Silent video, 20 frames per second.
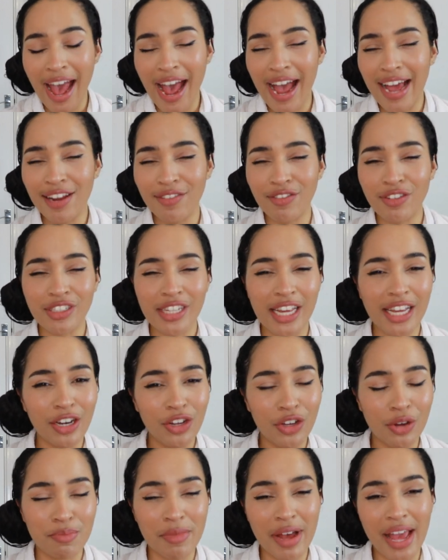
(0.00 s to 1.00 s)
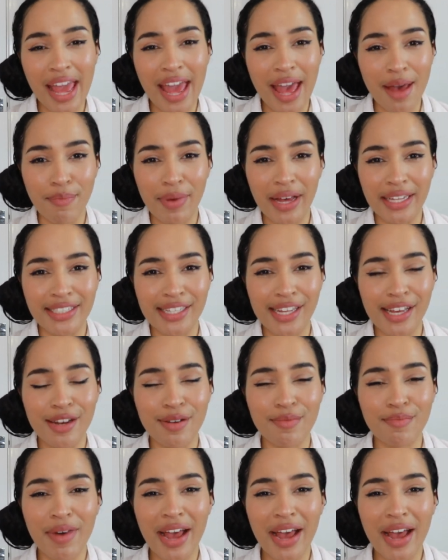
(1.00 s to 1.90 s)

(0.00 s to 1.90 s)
And if you take a look at my hair pattern,